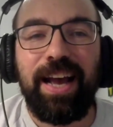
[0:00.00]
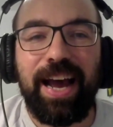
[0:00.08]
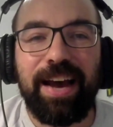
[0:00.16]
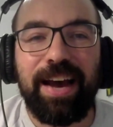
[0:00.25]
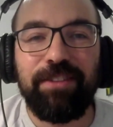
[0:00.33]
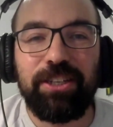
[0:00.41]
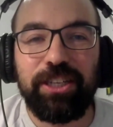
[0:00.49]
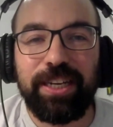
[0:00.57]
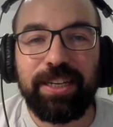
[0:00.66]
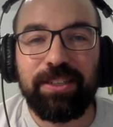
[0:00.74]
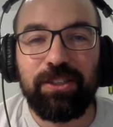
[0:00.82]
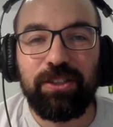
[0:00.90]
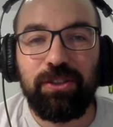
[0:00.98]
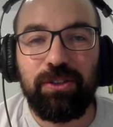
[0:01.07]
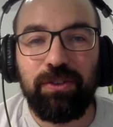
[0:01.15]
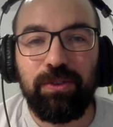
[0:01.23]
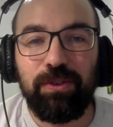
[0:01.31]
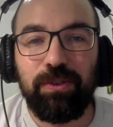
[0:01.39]
have the chance
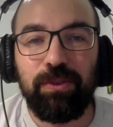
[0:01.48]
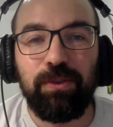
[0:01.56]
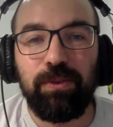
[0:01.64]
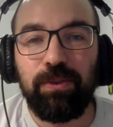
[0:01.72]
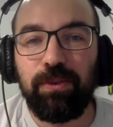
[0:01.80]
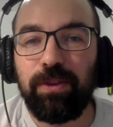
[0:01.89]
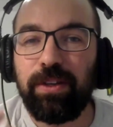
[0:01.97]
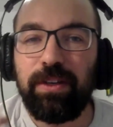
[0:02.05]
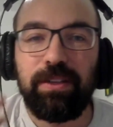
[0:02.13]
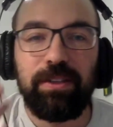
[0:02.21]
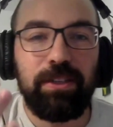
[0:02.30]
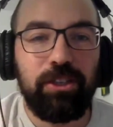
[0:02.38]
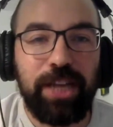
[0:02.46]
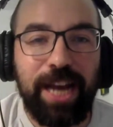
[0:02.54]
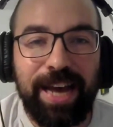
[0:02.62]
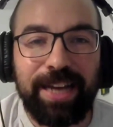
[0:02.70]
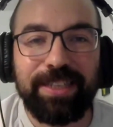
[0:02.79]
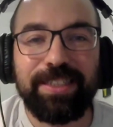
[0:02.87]
to
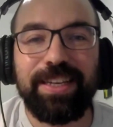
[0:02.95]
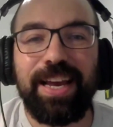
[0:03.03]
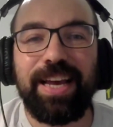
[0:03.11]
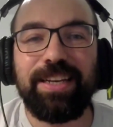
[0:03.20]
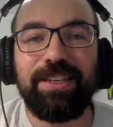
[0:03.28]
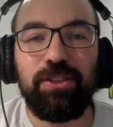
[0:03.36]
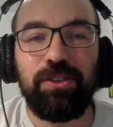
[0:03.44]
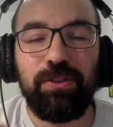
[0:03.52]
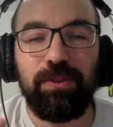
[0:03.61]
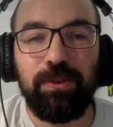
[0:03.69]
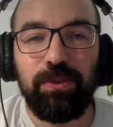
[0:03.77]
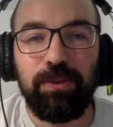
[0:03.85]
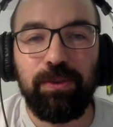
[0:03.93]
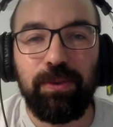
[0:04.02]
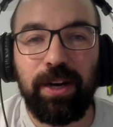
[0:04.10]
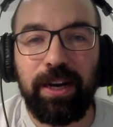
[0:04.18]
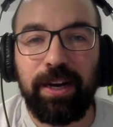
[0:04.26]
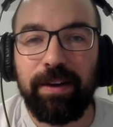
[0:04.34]
chat and
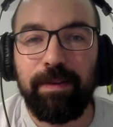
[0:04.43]
to